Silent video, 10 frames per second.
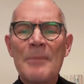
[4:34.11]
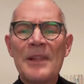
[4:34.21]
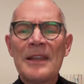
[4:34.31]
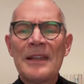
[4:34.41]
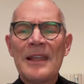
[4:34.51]
the
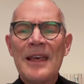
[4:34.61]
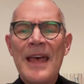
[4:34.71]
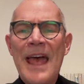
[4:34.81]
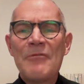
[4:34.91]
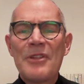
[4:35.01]
Kremlin
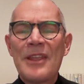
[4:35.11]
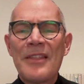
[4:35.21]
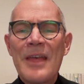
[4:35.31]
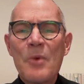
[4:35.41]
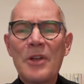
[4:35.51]

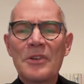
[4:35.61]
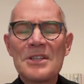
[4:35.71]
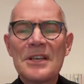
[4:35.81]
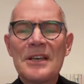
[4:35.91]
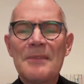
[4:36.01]
everything they
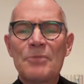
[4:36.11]
want,